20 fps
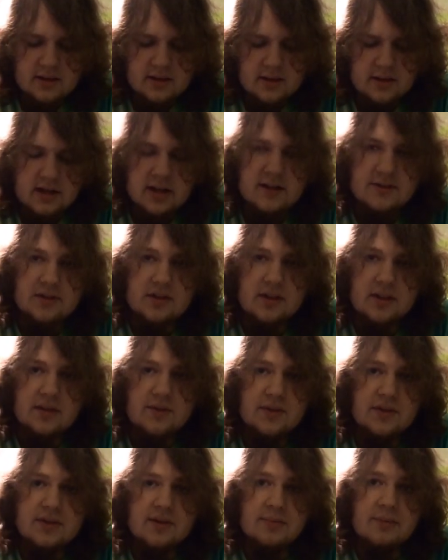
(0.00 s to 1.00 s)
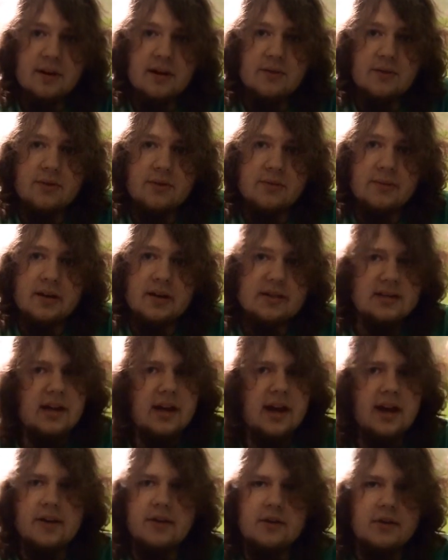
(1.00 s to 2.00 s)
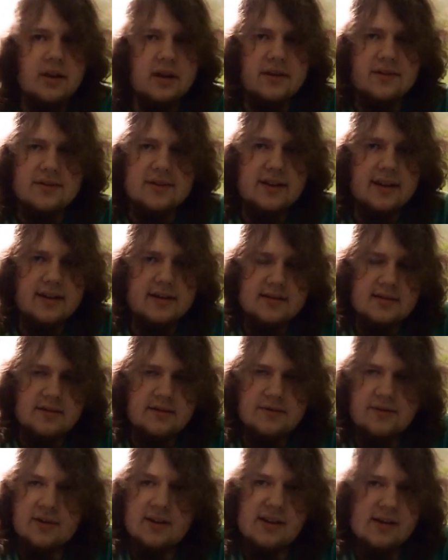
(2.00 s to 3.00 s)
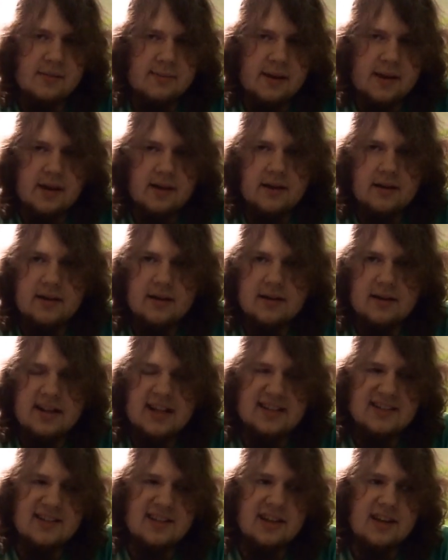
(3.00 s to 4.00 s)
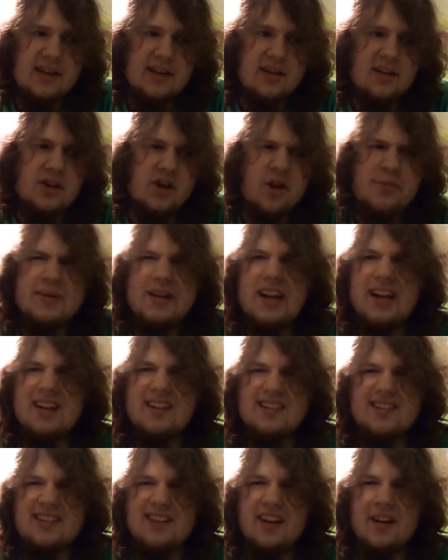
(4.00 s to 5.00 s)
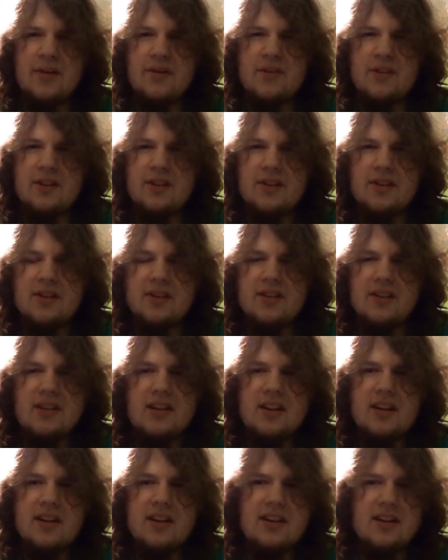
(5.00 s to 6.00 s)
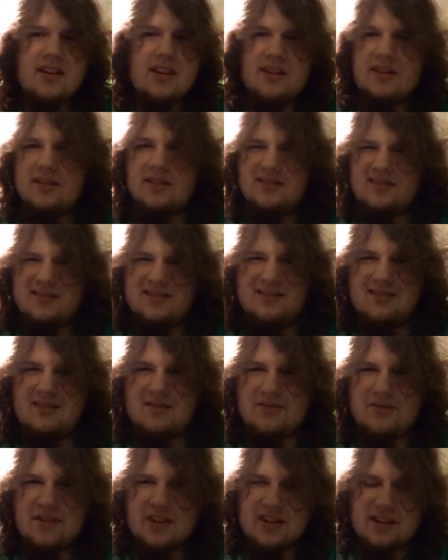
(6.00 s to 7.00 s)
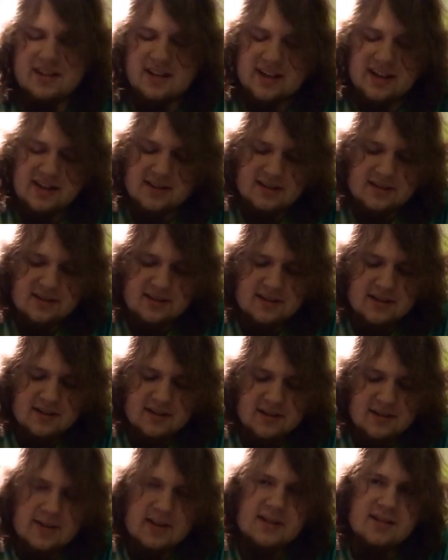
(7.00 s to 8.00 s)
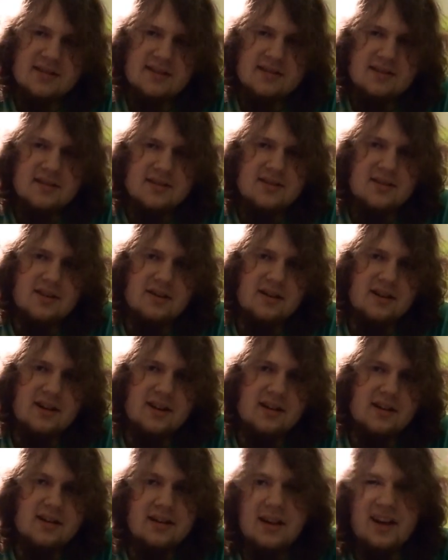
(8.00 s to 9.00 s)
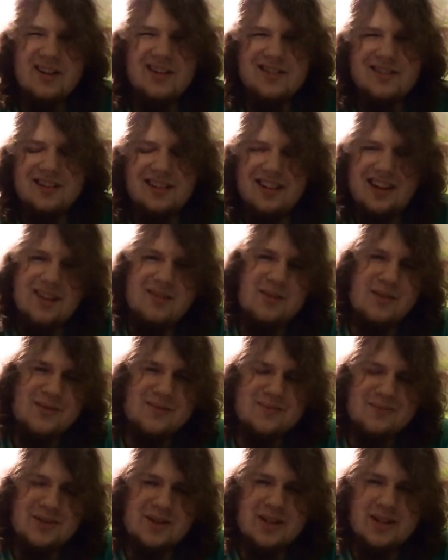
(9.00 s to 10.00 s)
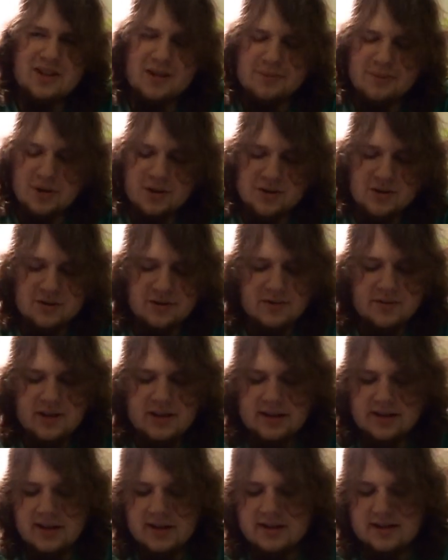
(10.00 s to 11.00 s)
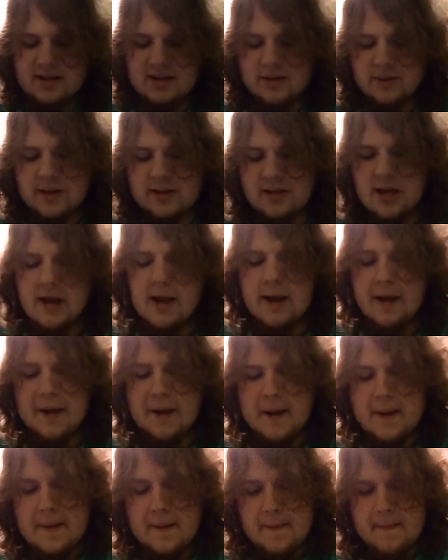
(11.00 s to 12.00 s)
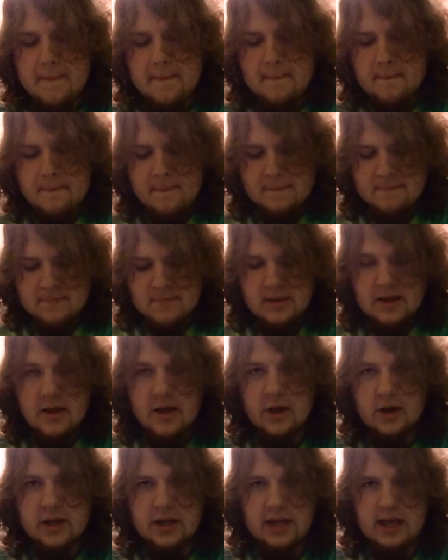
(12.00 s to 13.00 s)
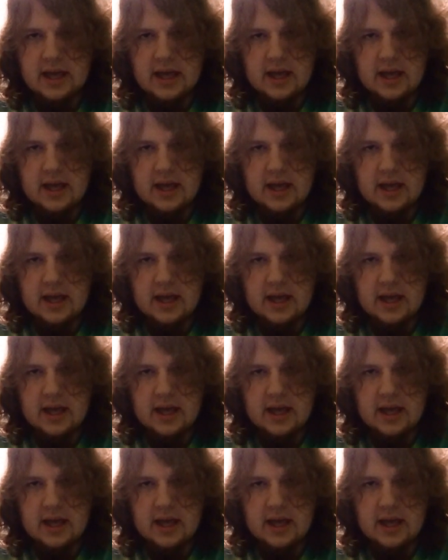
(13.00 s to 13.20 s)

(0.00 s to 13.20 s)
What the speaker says: I don't even, if it's above $3, I do not even touch it. Forget about it. That's like the Copenhagen snuff here. Forget that. I mean, it's alright. I'm not particularly partial to fine cuts anyways. Okay.